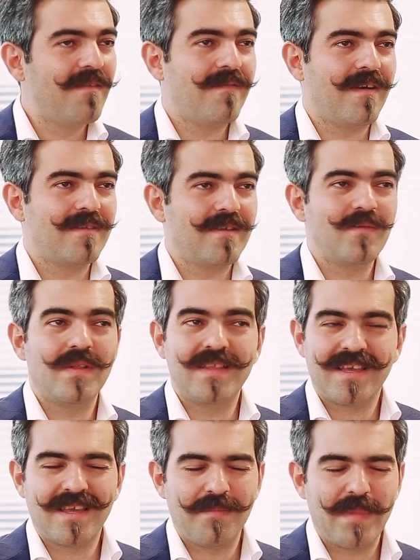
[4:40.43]
found out, well,
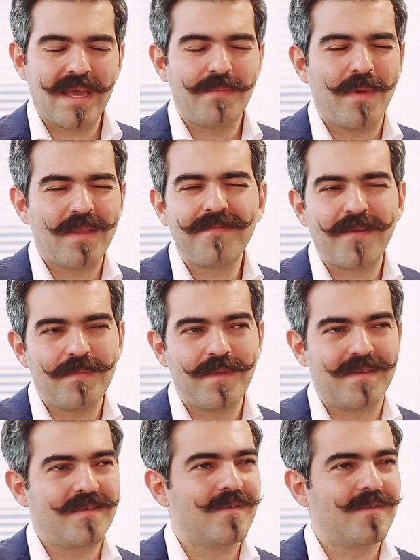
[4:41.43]
they can make money from this.